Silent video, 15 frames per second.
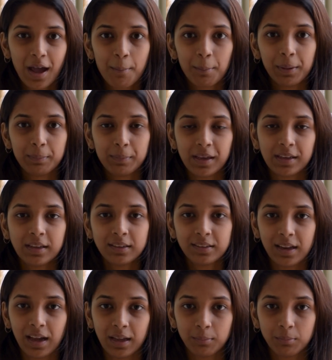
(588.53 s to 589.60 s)
But making
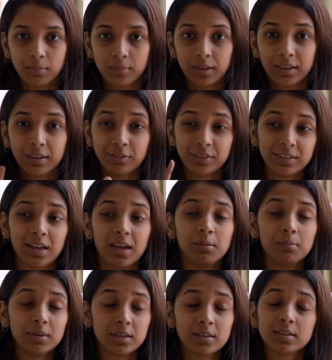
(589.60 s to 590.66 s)
time, even
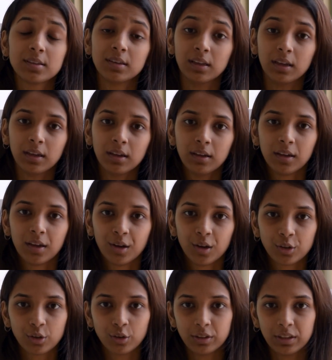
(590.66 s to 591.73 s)
10 minutes a day, to